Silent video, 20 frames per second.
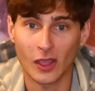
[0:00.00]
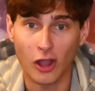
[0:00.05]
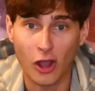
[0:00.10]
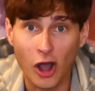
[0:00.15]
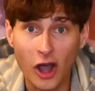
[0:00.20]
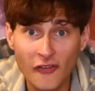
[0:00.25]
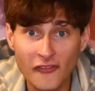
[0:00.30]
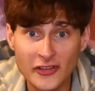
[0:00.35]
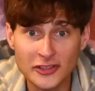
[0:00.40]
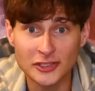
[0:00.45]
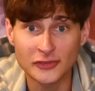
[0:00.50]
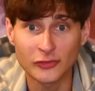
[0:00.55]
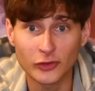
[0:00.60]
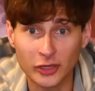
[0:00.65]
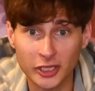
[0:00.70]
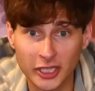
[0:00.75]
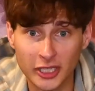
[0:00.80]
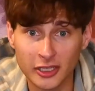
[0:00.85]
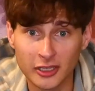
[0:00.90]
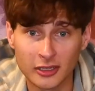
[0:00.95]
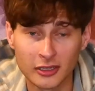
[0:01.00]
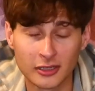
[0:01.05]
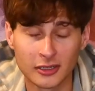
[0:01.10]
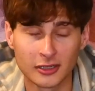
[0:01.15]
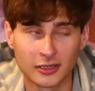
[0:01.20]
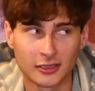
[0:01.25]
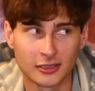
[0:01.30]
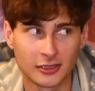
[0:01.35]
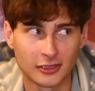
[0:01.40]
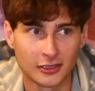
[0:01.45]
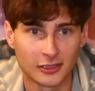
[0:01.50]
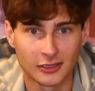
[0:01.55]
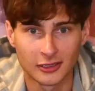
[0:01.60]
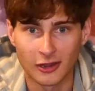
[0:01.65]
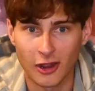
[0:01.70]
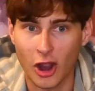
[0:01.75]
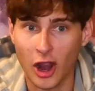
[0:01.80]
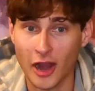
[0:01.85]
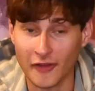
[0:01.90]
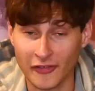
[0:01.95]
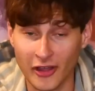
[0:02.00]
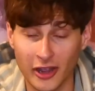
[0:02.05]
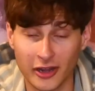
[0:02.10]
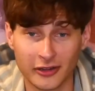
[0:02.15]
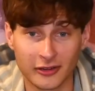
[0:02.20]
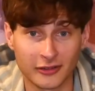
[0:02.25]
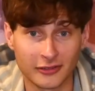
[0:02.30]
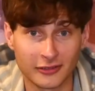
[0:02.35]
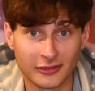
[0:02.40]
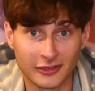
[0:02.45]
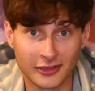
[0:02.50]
Offensive rookie, all right, fine.